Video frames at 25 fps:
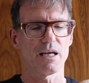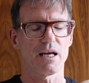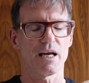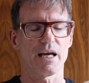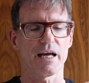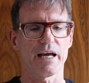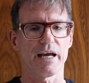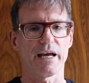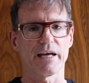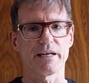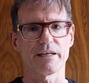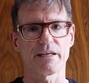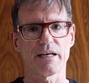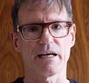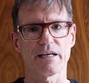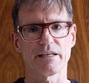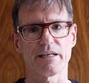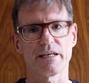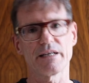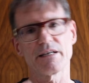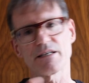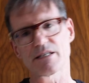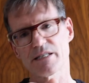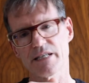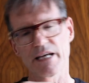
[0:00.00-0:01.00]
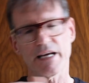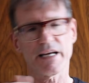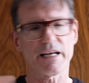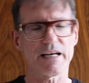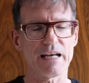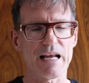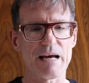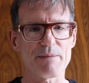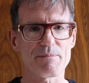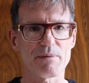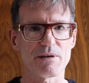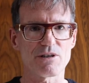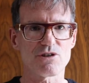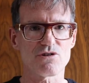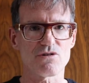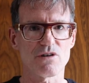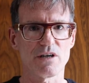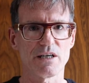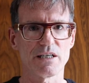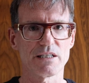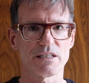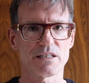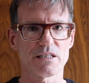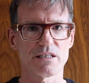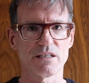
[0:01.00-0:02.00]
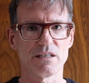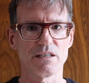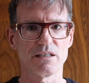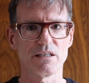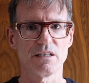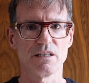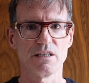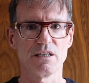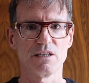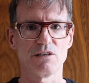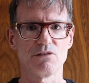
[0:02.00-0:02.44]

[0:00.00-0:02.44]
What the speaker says: And then the second lap, I tried to